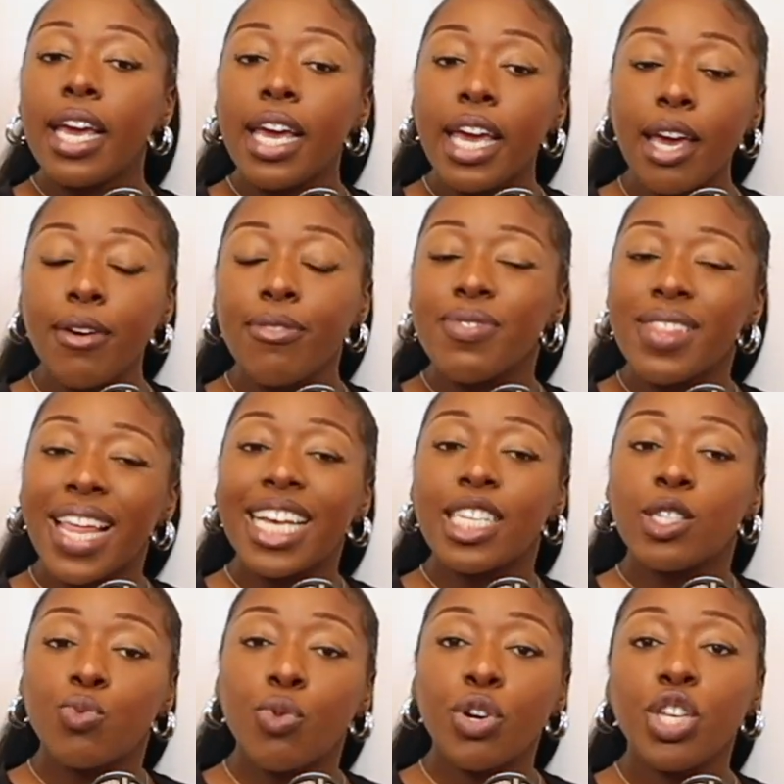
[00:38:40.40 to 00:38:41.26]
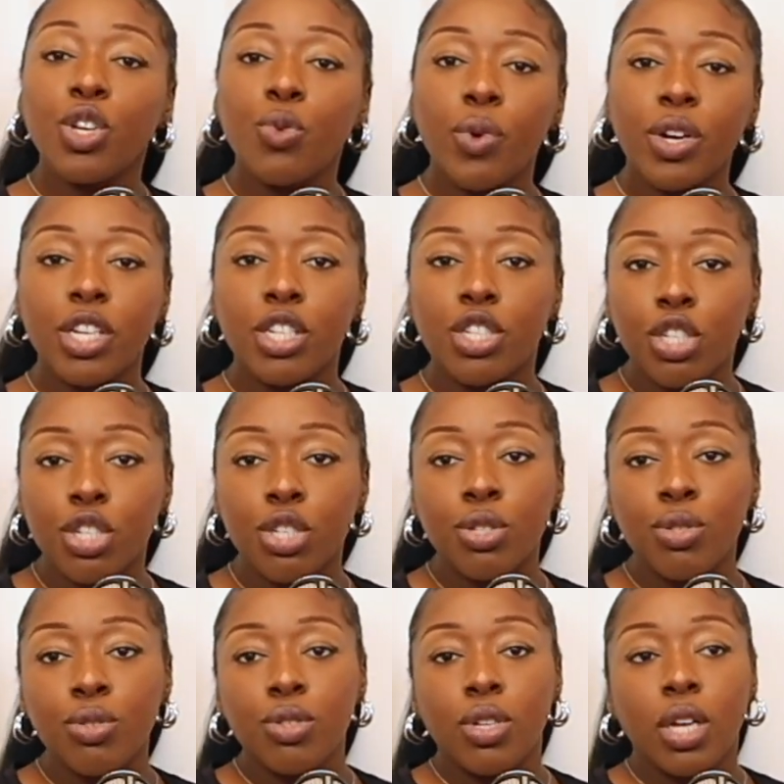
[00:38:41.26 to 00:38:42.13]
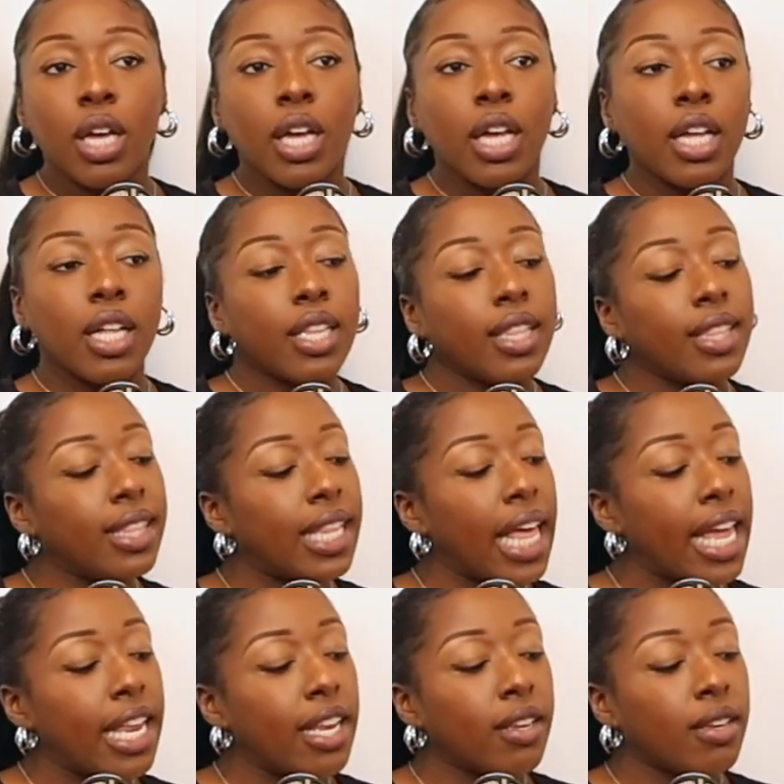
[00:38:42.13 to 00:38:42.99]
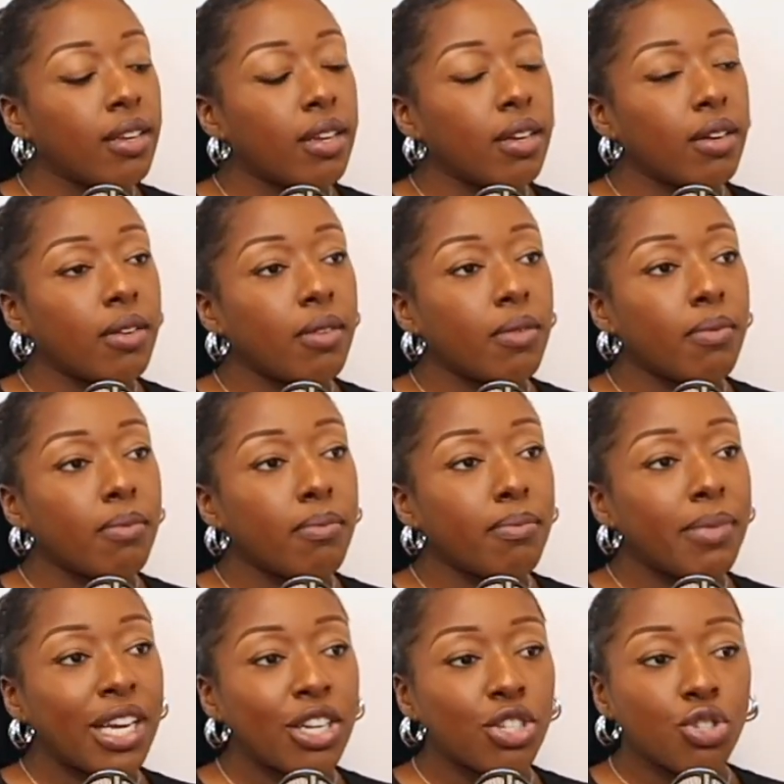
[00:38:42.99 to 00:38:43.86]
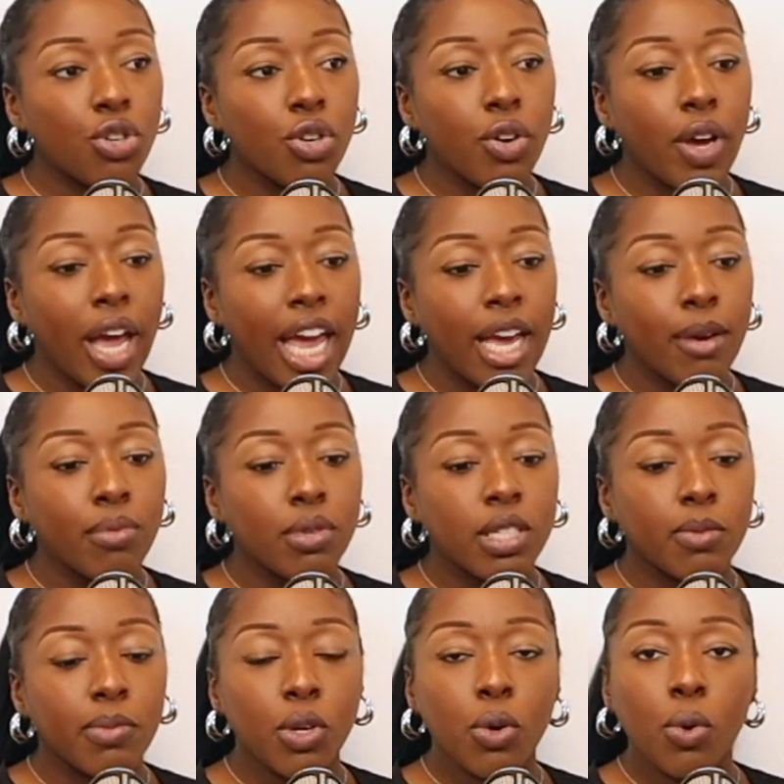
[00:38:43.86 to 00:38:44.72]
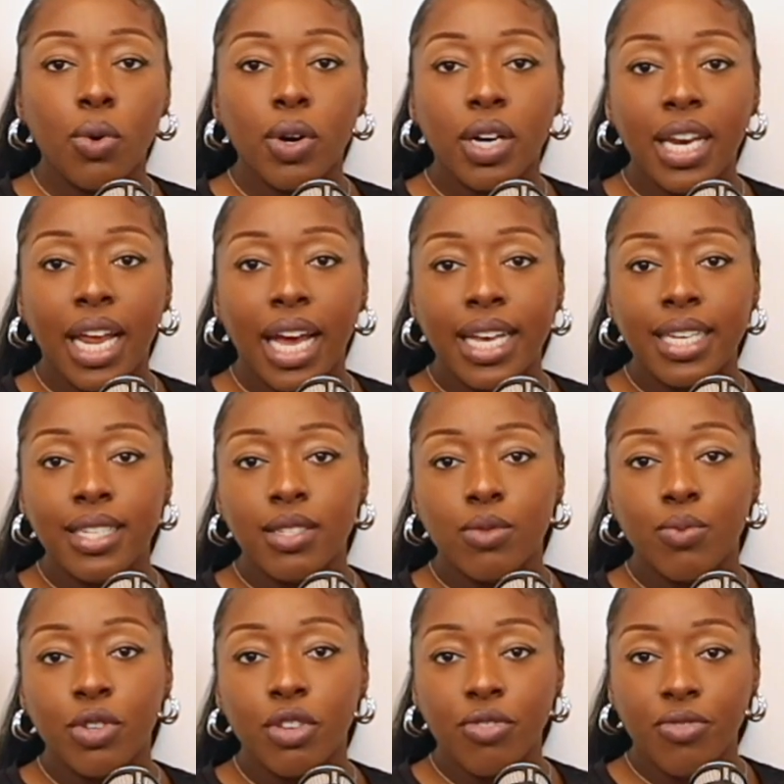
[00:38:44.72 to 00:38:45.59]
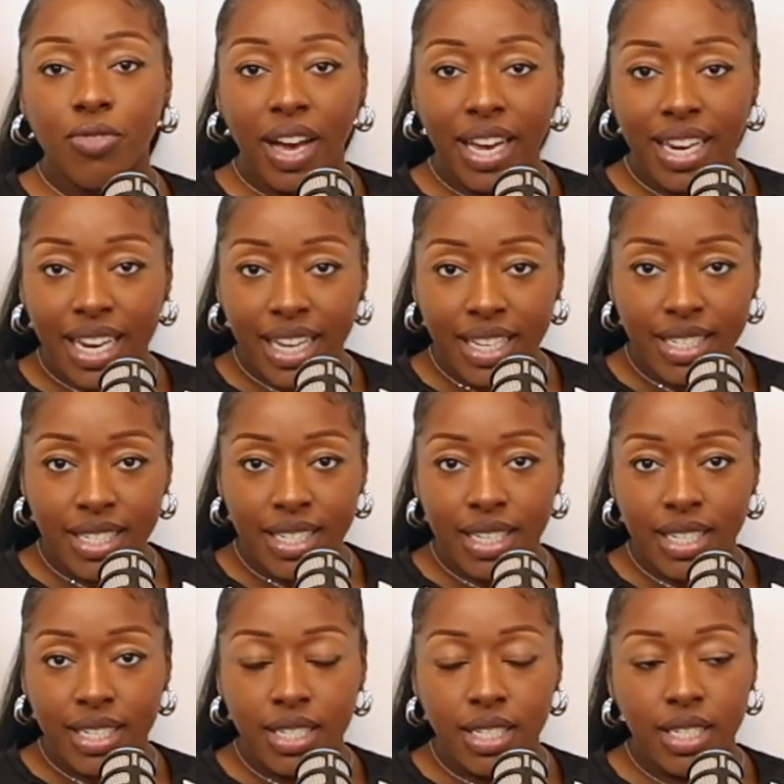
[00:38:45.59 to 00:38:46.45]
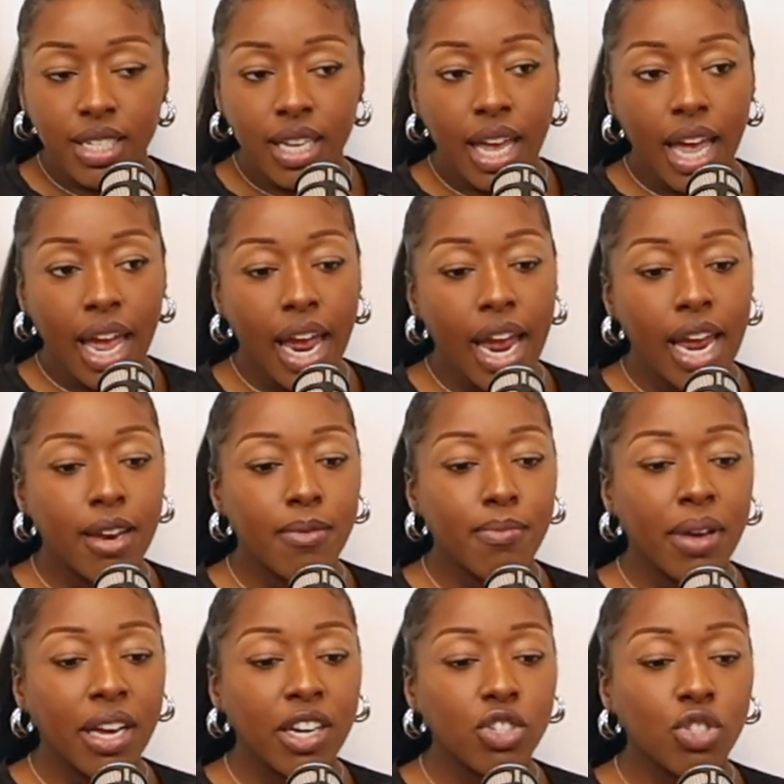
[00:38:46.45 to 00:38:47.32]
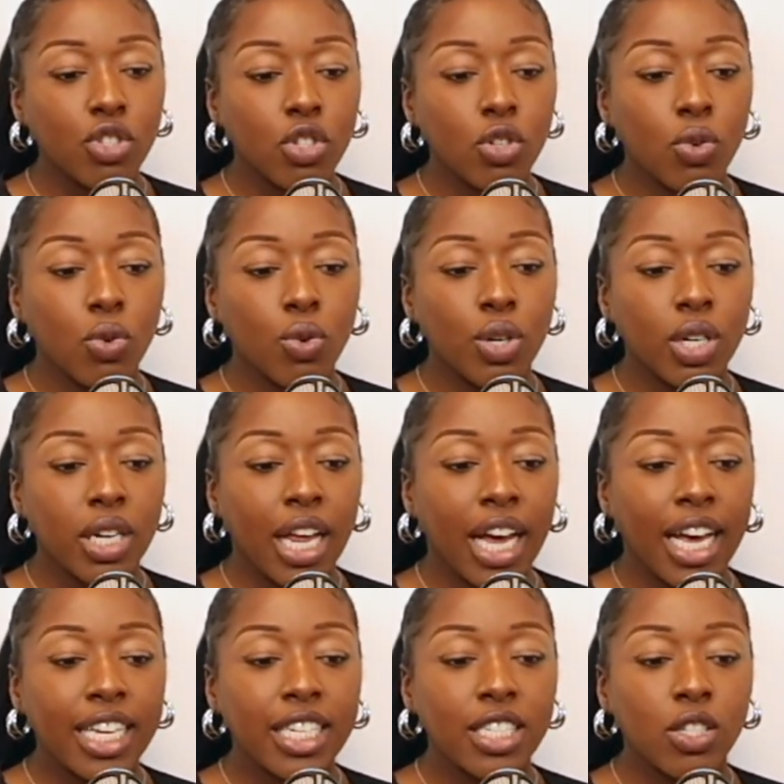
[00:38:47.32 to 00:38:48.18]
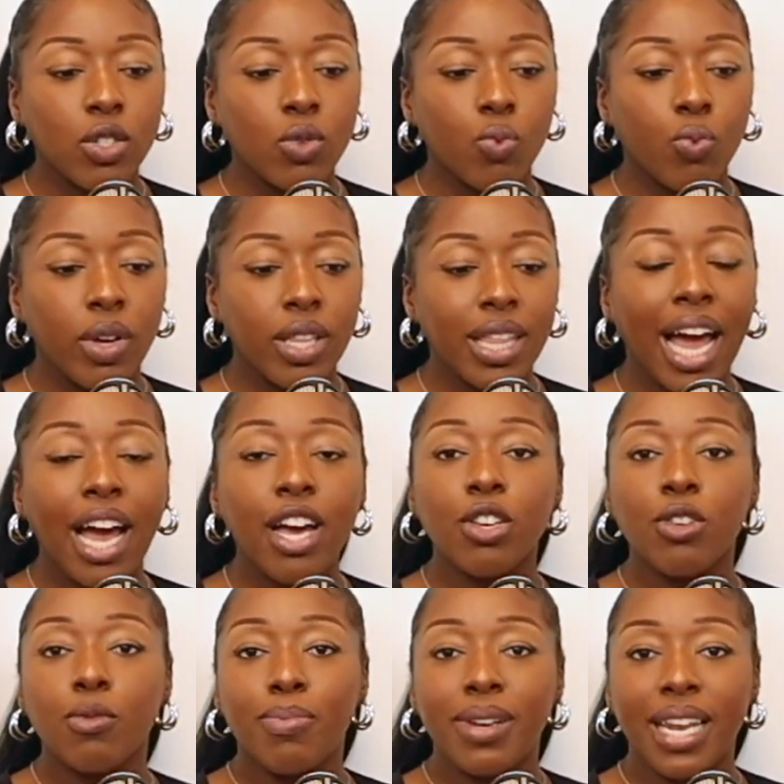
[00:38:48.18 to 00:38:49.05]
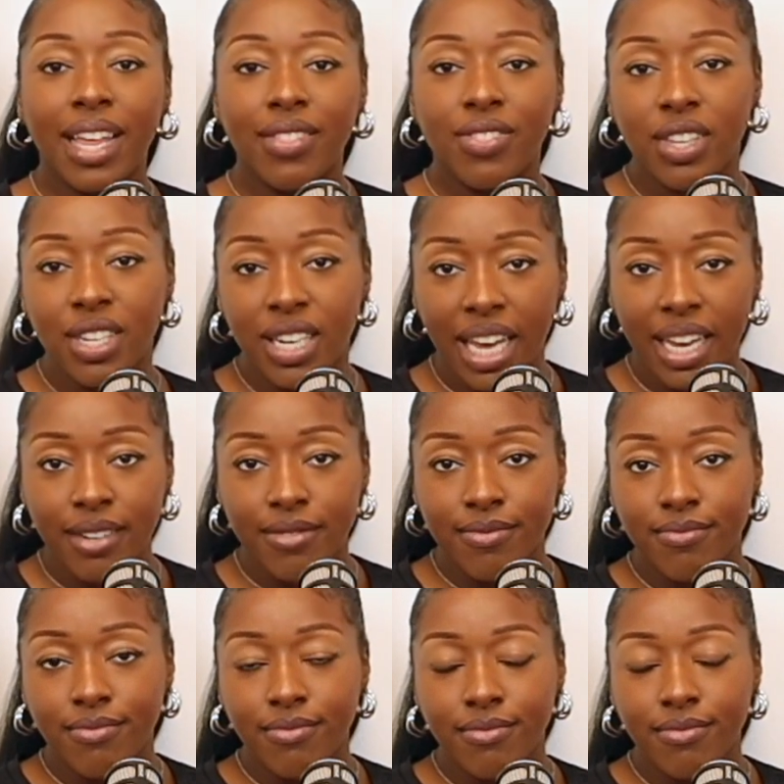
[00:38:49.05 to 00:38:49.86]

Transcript: If that's what you want to do, then make sure you're able to be organized with your finances and make sure you're organized with how you plan the date.